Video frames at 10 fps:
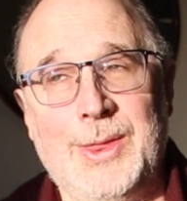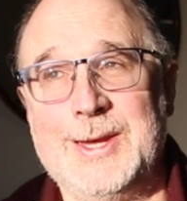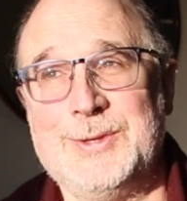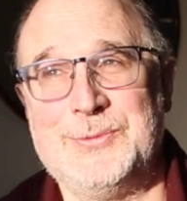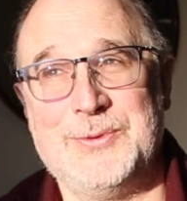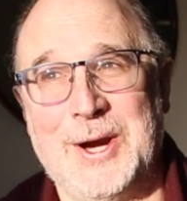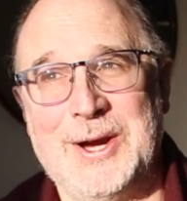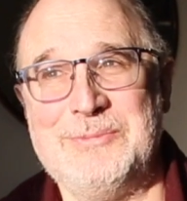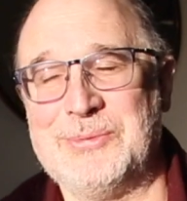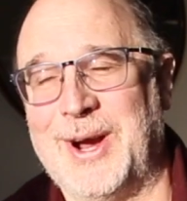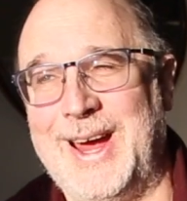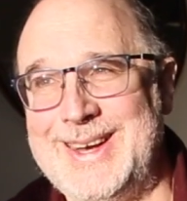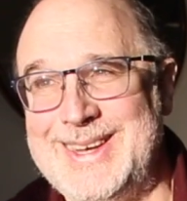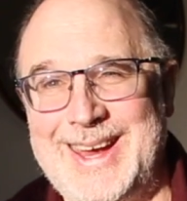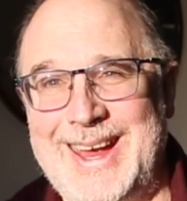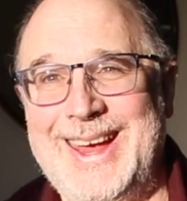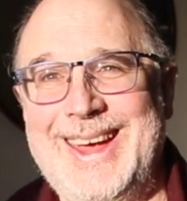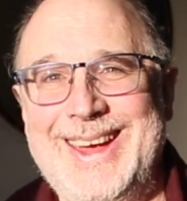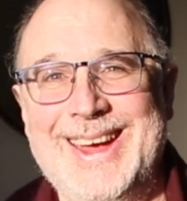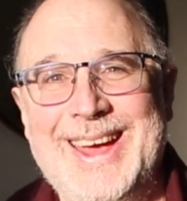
this very bright day,